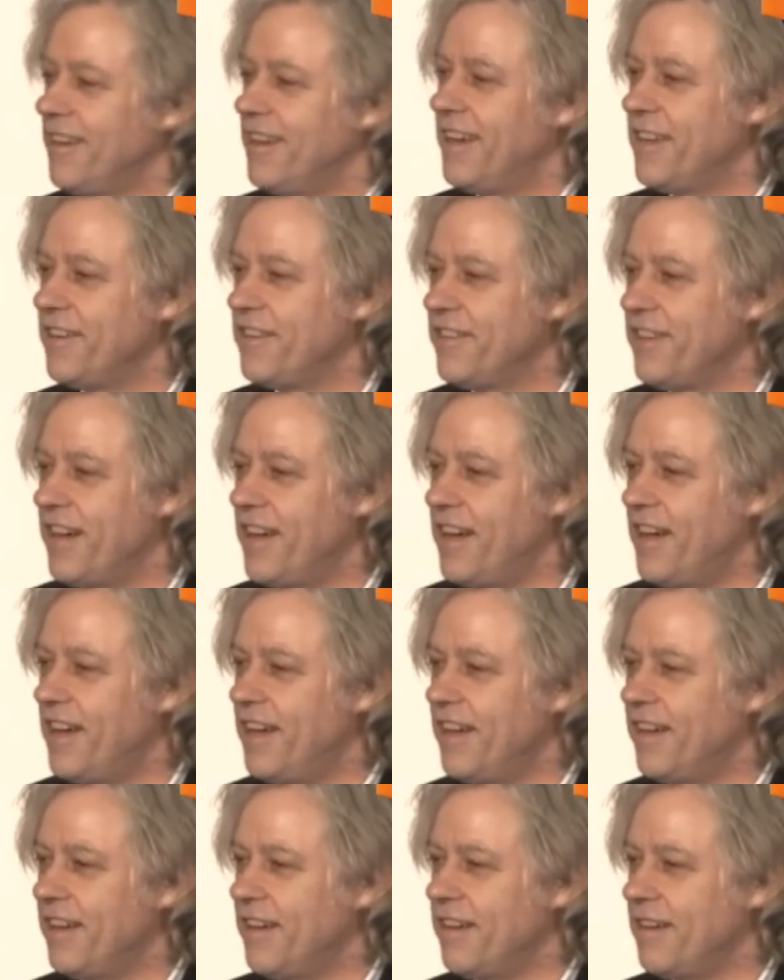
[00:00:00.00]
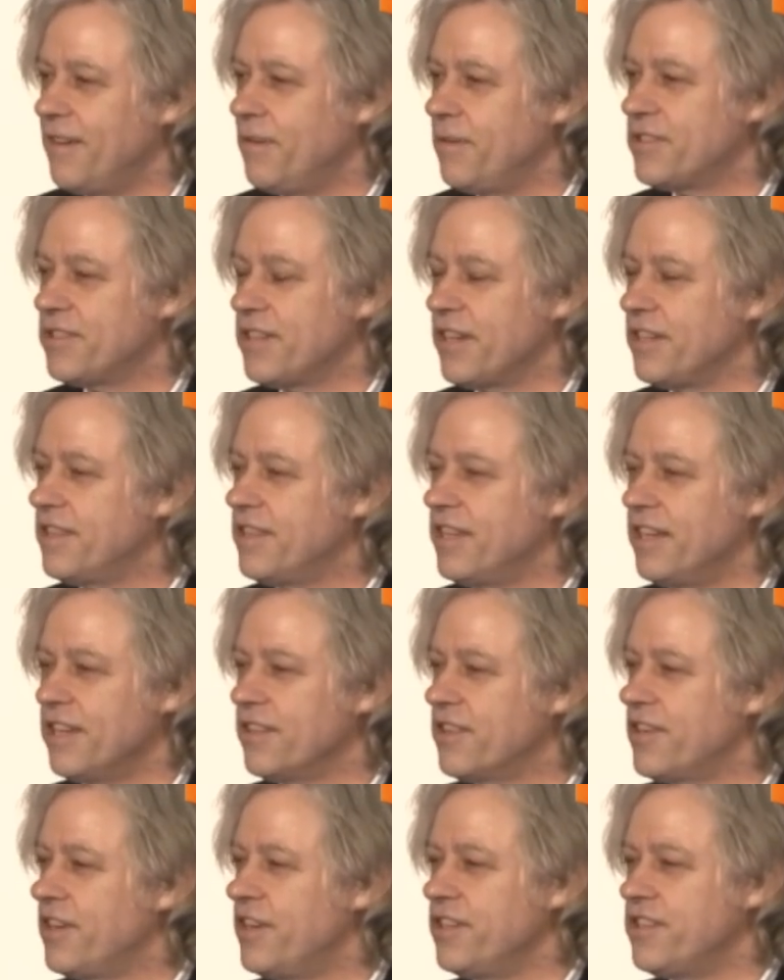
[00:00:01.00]
And it was, I
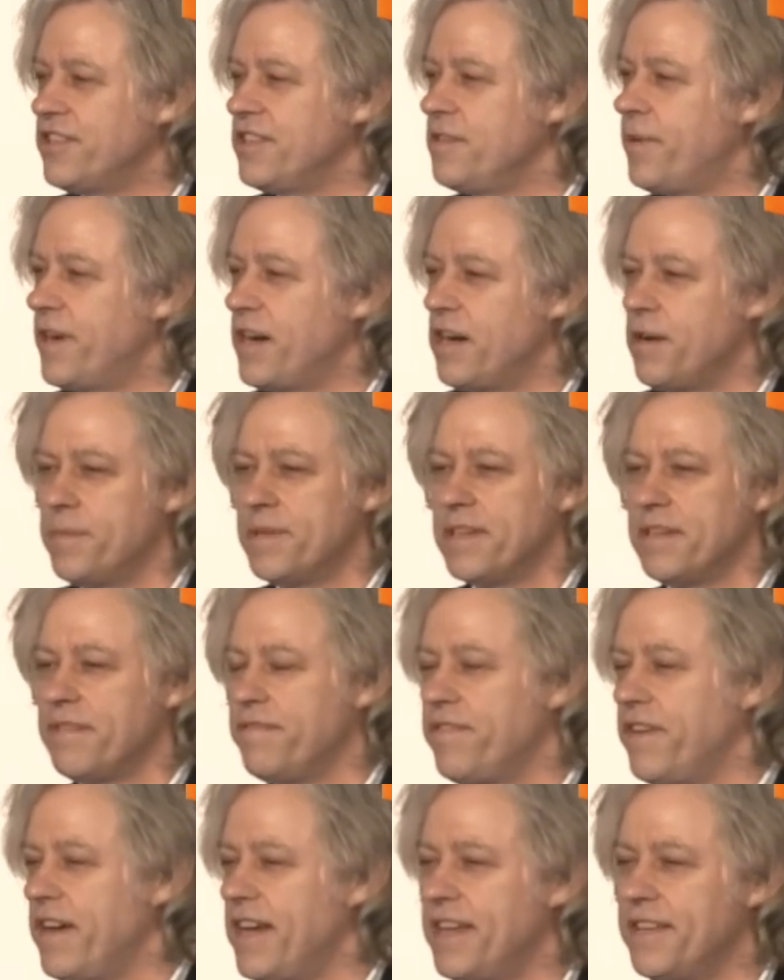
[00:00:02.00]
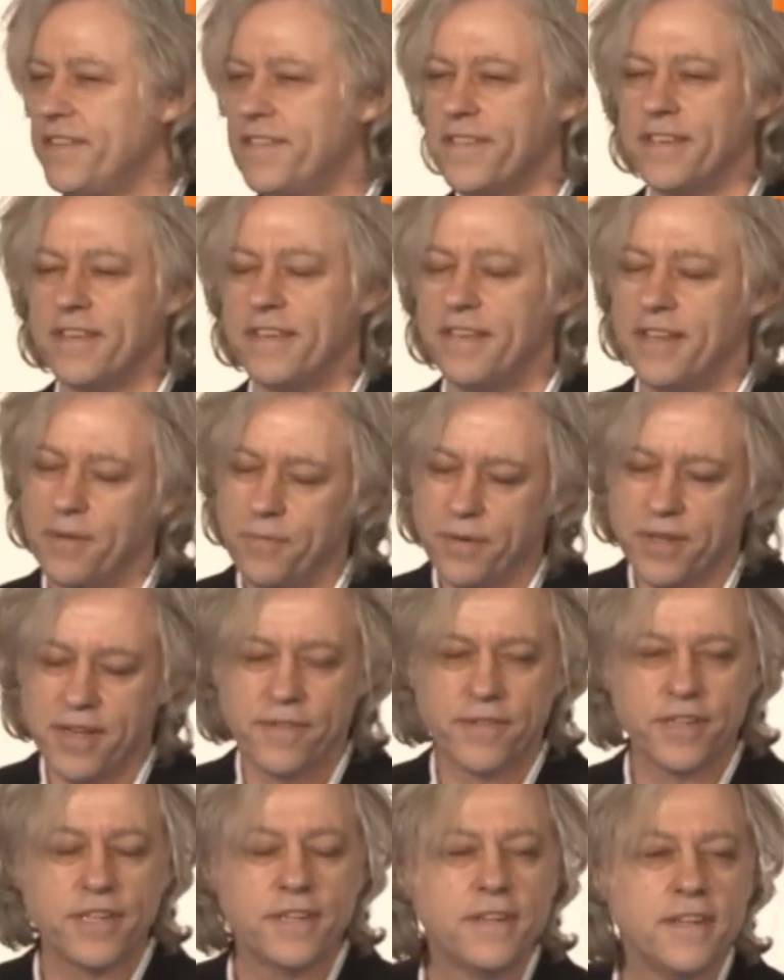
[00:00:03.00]
think, 30 bob in advance.
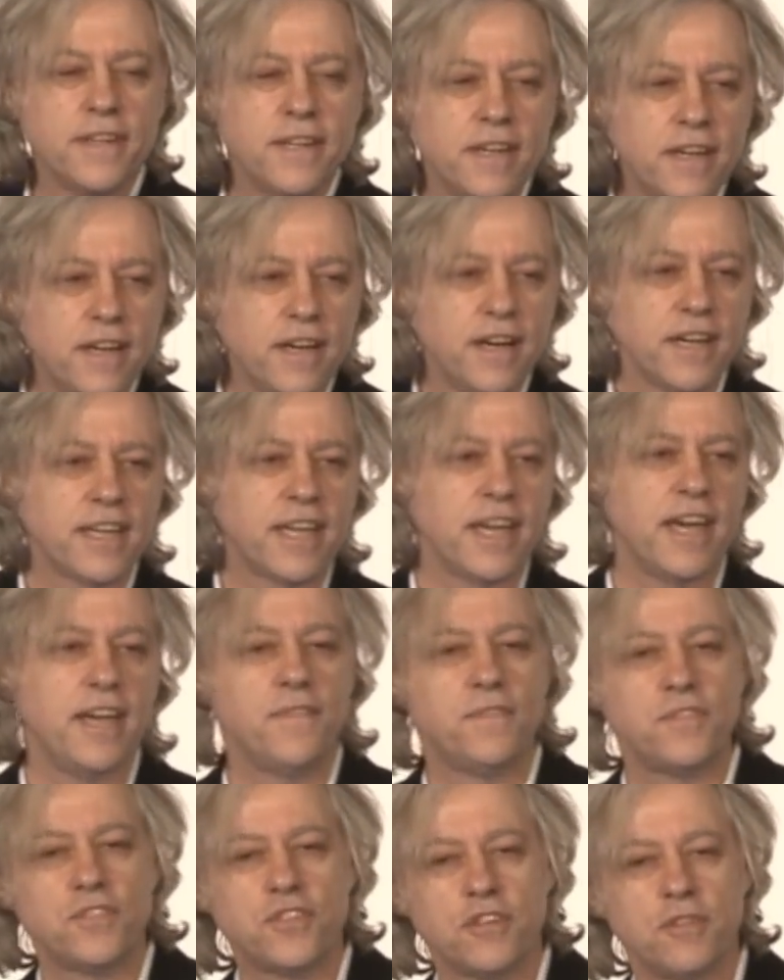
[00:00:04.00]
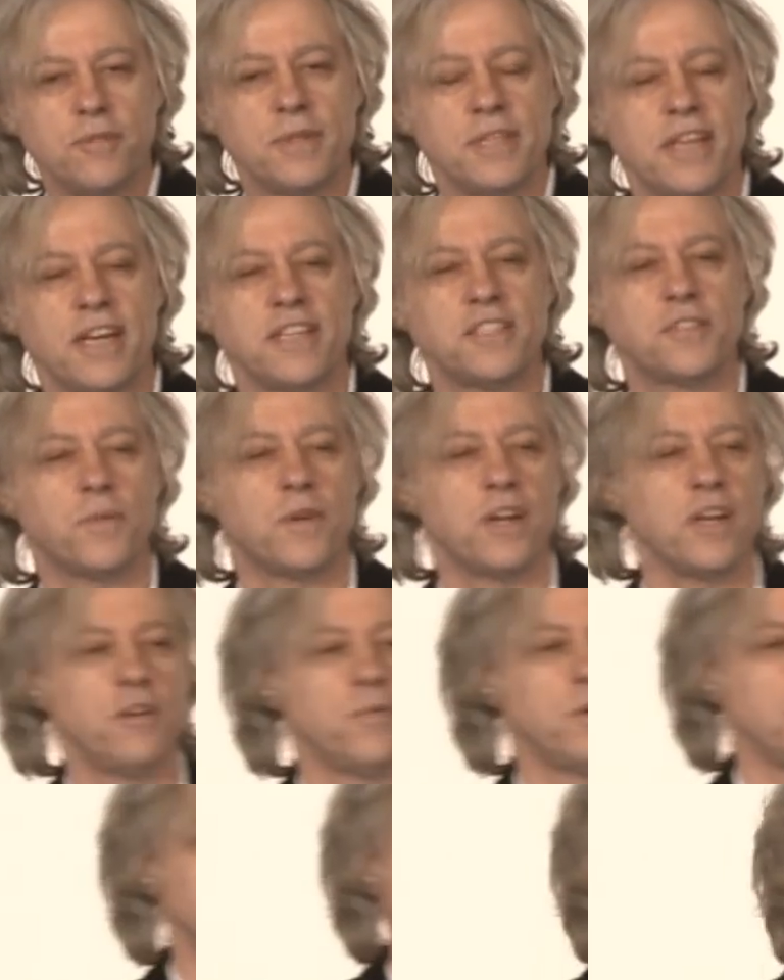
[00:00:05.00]
Whatever. I gave it to him, and that's where I
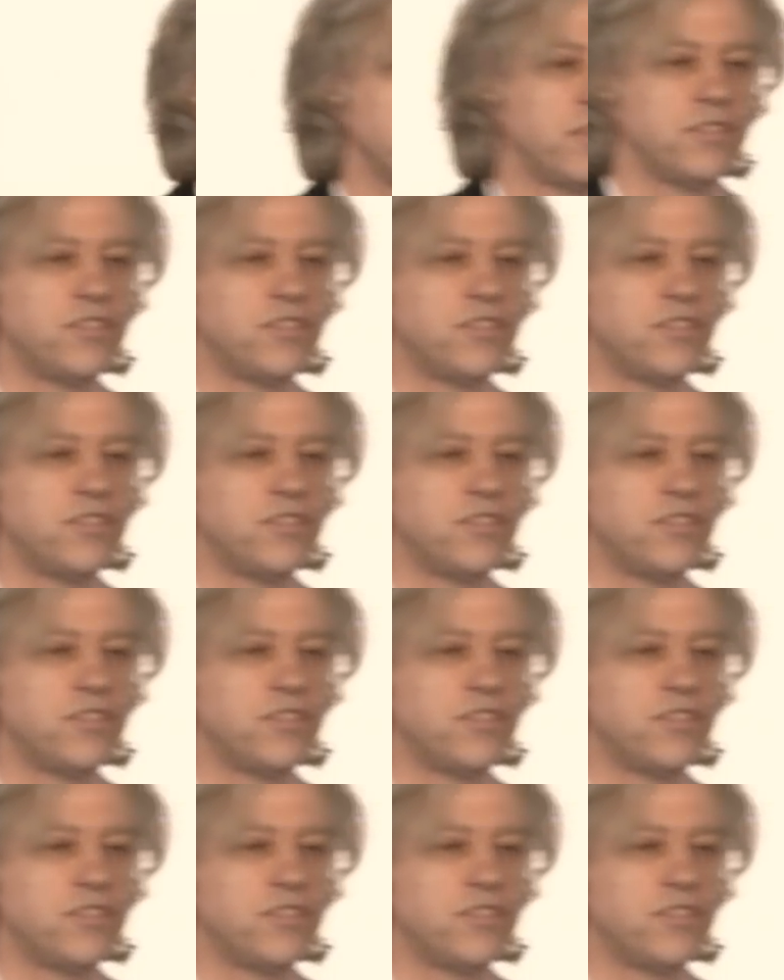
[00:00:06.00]
was with